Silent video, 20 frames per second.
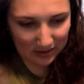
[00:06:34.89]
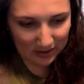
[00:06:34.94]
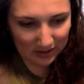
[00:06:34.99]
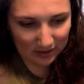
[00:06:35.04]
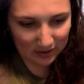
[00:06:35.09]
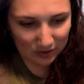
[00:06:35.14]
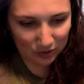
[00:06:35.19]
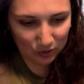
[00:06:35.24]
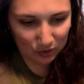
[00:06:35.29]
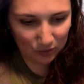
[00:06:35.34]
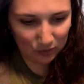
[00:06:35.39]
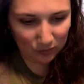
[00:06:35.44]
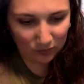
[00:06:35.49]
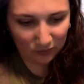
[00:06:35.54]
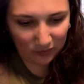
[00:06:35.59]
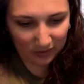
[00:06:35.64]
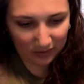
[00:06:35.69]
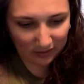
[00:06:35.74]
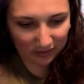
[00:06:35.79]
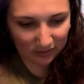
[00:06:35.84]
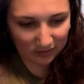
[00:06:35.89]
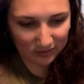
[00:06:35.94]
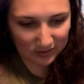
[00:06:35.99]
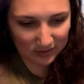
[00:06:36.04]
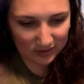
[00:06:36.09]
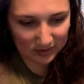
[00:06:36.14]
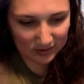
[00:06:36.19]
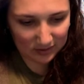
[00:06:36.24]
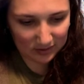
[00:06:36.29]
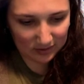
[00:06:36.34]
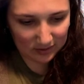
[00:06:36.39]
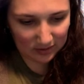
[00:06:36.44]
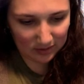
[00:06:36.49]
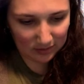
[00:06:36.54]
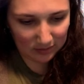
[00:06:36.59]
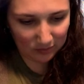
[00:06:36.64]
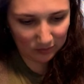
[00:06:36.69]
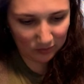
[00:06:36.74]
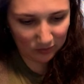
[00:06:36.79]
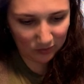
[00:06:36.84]
2 fingers to
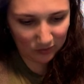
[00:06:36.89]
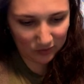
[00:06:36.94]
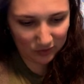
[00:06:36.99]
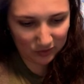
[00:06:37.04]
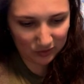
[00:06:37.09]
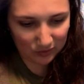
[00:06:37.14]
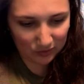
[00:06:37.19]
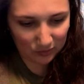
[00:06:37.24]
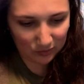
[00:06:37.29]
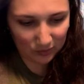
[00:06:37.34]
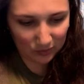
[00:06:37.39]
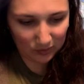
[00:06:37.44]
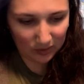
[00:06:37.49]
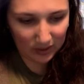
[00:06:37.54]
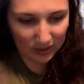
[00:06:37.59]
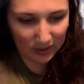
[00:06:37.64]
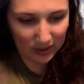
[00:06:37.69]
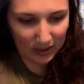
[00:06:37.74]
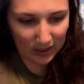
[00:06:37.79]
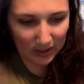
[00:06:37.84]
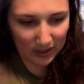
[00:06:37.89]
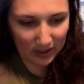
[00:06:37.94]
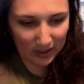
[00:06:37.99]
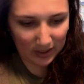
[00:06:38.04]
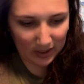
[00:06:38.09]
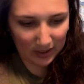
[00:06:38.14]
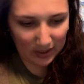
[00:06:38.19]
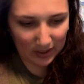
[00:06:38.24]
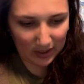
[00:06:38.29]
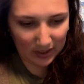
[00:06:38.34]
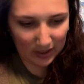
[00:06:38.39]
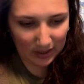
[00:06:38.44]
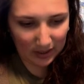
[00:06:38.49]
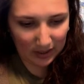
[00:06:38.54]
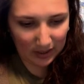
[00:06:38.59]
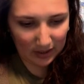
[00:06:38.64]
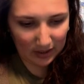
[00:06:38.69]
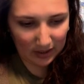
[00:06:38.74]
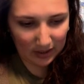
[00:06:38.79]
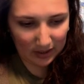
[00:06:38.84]
move to
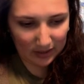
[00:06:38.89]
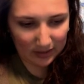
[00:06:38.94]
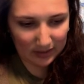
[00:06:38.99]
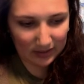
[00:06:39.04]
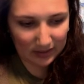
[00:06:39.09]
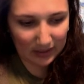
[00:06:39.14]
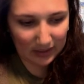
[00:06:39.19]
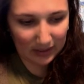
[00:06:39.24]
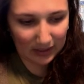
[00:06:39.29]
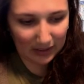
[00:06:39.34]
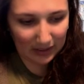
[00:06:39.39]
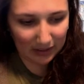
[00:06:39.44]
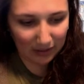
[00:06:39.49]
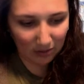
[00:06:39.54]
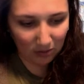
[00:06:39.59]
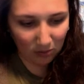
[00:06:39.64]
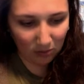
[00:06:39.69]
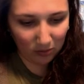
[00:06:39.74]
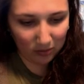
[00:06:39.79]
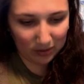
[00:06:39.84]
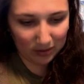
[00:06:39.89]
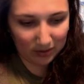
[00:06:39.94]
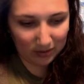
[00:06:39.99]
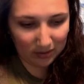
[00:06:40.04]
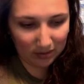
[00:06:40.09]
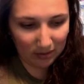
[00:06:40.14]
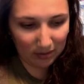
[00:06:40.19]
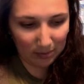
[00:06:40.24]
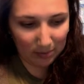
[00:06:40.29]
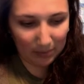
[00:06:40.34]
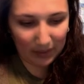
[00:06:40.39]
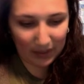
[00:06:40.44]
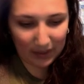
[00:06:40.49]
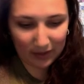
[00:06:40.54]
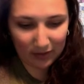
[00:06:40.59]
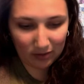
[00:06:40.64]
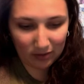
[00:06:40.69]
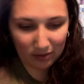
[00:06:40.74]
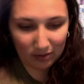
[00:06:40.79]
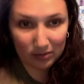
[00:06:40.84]
the oil
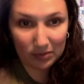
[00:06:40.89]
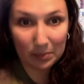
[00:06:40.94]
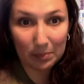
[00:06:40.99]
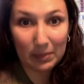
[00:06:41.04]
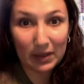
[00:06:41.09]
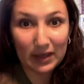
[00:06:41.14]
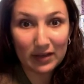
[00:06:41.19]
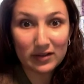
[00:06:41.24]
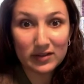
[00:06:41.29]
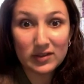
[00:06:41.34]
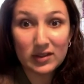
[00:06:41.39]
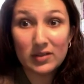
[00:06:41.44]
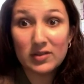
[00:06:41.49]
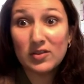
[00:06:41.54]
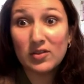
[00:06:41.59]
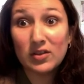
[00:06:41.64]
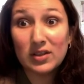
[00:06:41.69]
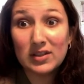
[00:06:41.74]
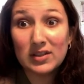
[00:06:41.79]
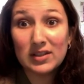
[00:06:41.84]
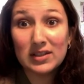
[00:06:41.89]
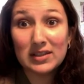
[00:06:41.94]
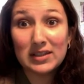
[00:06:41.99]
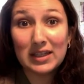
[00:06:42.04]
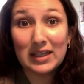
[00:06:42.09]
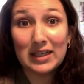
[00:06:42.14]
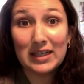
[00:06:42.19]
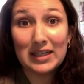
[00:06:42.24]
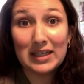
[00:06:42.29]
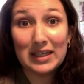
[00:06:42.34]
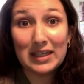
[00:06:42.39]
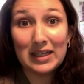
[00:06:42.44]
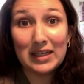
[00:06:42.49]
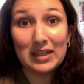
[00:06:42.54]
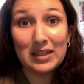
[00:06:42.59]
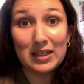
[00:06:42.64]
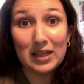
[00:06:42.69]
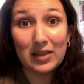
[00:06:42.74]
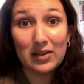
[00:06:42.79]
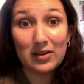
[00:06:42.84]
background mix. So this is
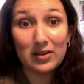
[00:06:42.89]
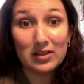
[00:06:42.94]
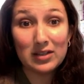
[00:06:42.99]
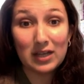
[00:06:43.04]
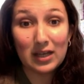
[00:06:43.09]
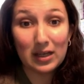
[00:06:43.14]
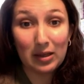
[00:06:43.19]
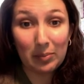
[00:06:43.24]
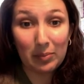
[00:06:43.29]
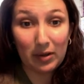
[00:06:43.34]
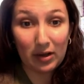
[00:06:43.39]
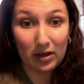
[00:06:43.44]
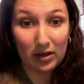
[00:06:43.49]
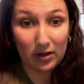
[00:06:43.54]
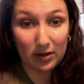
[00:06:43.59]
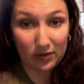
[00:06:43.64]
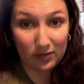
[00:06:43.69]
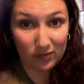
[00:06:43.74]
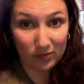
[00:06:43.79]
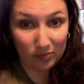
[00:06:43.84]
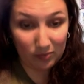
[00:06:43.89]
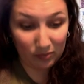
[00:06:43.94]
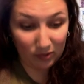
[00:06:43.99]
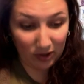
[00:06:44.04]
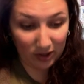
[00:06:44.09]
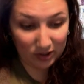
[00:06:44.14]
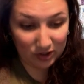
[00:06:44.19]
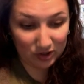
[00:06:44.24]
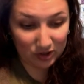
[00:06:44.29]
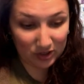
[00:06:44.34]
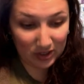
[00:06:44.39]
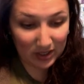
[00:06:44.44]
another type of brush.